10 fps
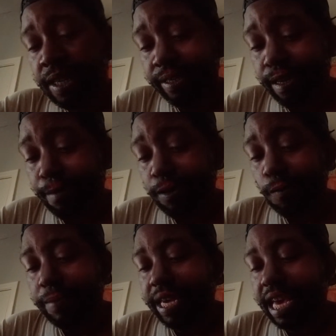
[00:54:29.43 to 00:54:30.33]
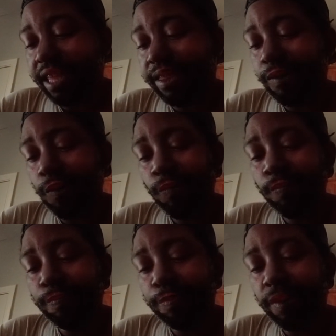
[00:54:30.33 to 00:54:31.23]

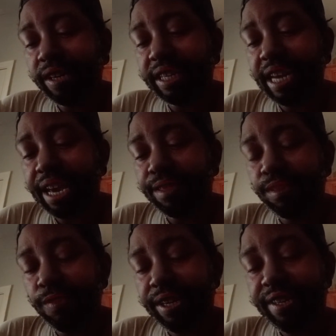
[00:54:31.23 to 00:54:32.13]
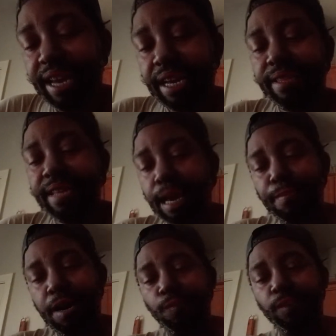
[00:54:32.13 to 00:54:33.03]
WPSO broadcasts during
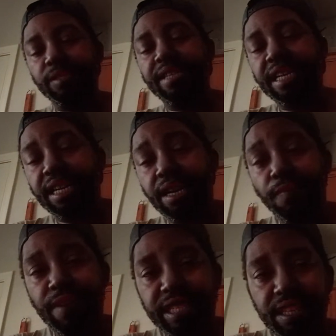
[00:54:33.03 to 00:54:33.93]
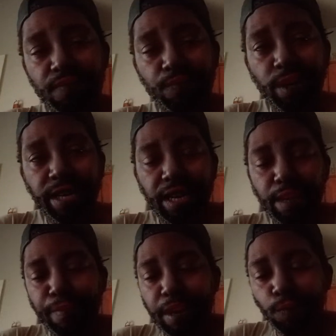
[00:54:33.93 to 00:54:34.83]
daytime hours at an effective
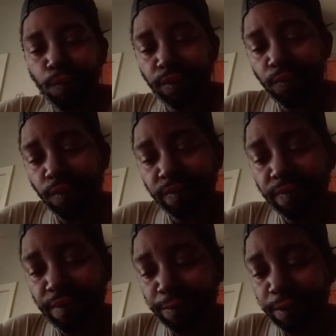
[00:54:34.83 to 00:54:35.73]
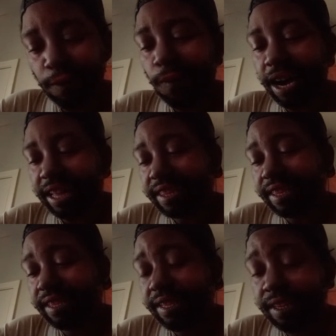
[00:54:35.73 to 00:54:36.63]
radiated power of 250
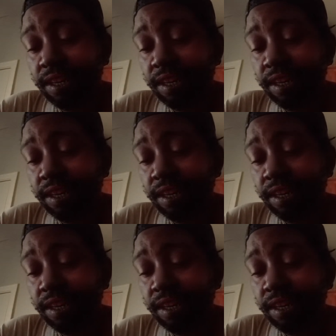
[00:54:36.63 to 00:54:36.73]
watts,